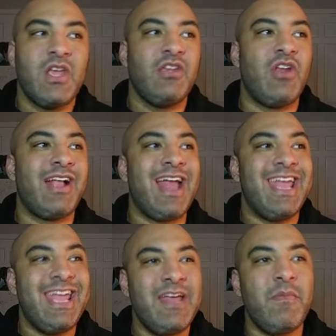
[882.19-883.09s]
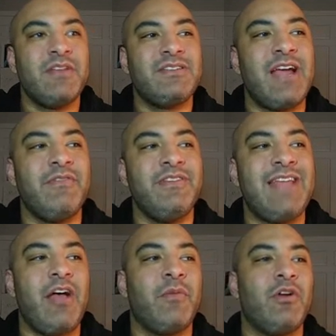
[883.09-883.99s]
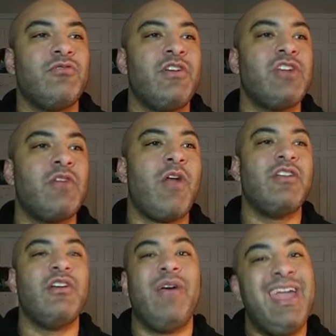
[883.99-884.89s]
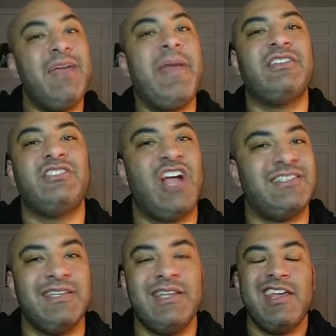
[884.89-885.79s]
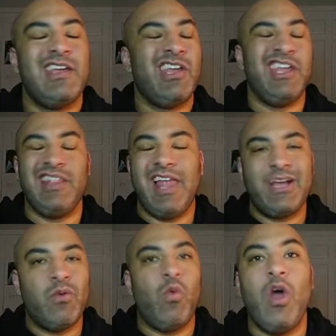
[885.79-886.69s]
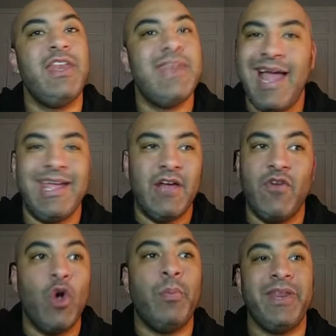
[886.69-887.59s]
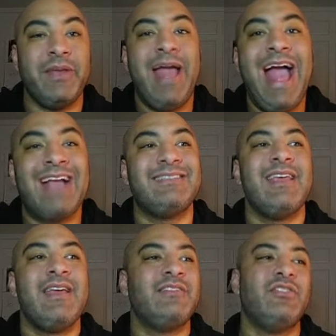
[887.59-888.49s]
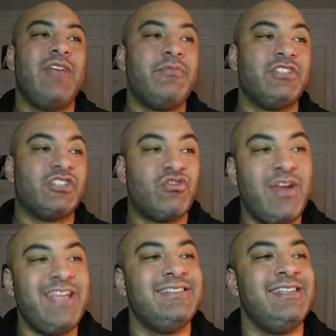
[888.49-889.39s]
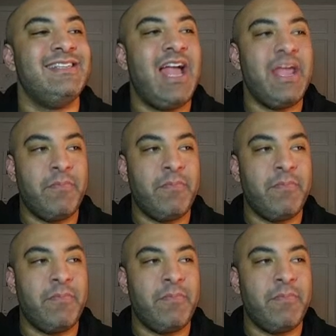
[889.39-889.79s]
I got him, Tyrese Halliburton, Rajon Rondo, and Magic Johnson in like one night of opening packs. So that was a crazy night.